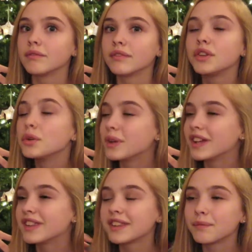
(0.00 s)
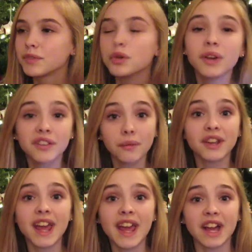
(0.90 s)
2 weeks. 2 weeks from
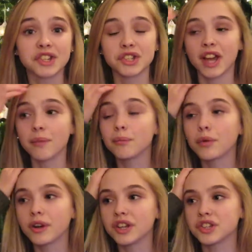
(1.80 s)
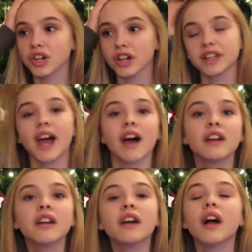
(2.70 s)
today, actually, I'm pretty sure. Yeah,
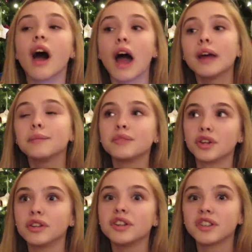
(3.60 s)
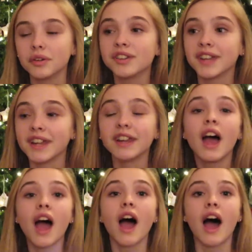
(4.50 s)
I'm literally so excited.
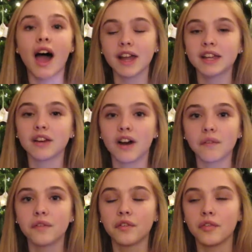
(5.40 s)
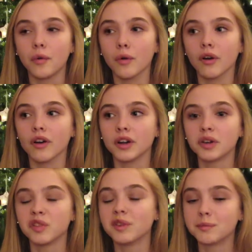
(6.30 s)
I get off for
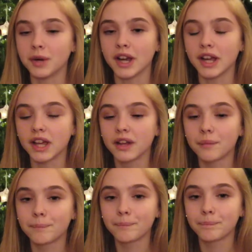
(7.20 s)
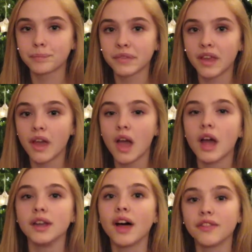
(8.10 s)
Christmas break,
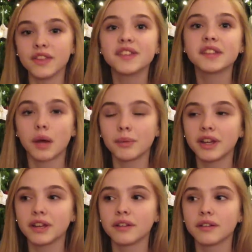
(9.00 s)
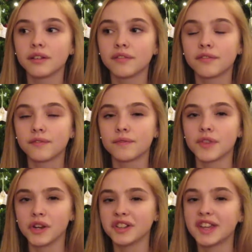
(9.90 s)
not this coming
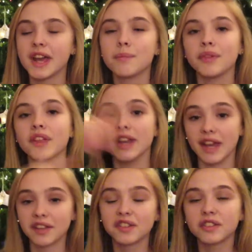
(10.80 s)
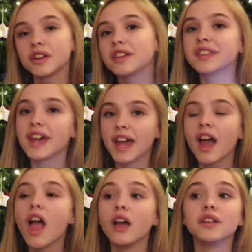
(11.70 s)
Thursday, but the next Thursday.
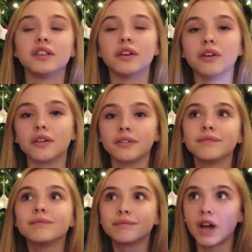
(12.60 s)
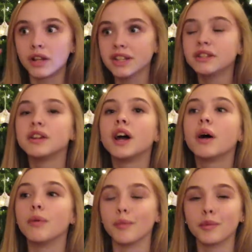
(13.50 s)
So hallelujah,
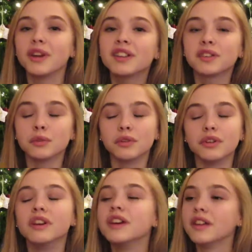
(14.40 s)
one more week of school,